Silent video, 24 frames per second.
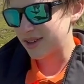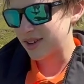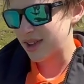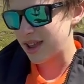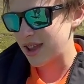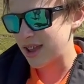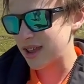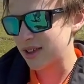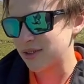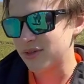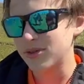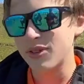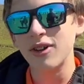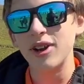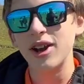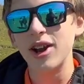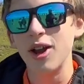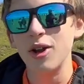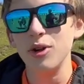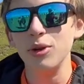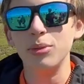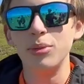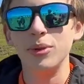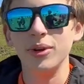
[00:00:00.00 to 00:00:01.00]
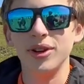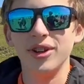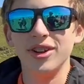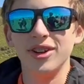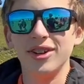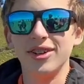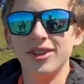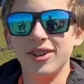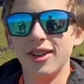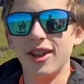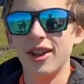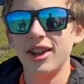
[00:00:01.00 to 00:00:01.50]
it's very open.
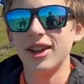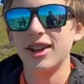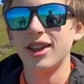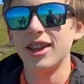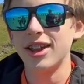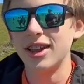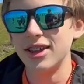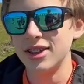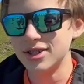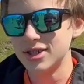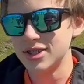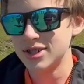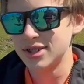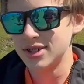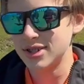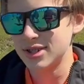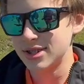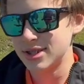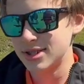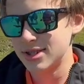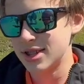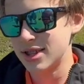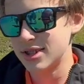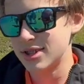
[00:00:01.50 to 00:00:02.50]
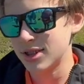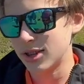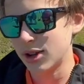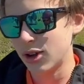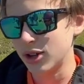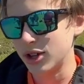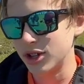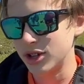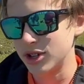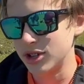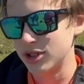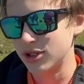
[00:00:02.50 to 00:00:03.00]
Like there's a
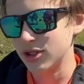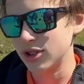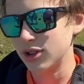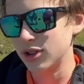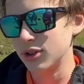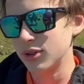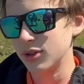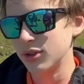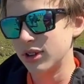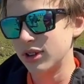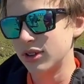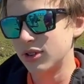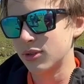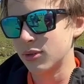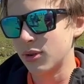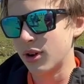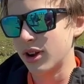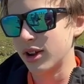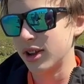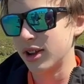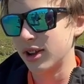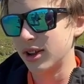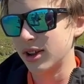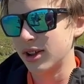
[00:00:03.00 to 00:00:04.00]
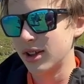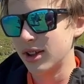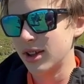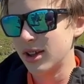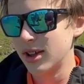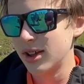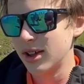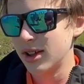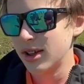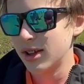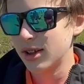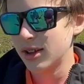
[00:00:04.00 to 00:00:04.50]
lot you can do. It's quite
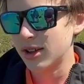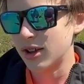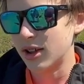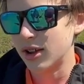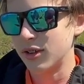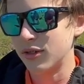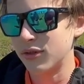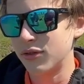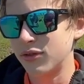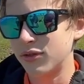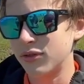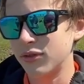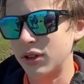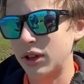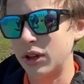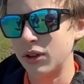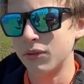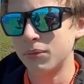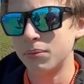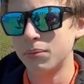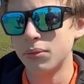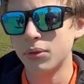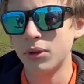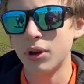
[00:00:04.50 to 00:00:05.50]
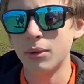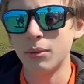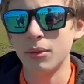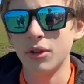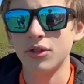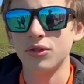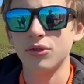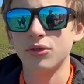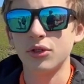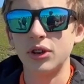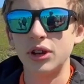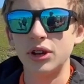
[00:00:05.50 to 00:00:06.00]
you're pretty
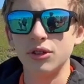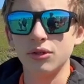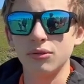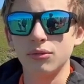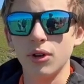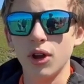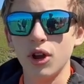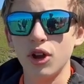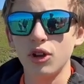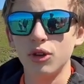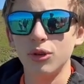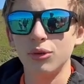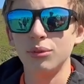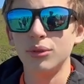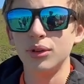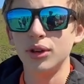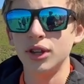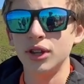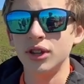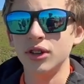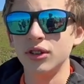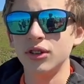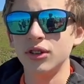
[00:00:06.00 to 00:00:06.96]
much free to roam, and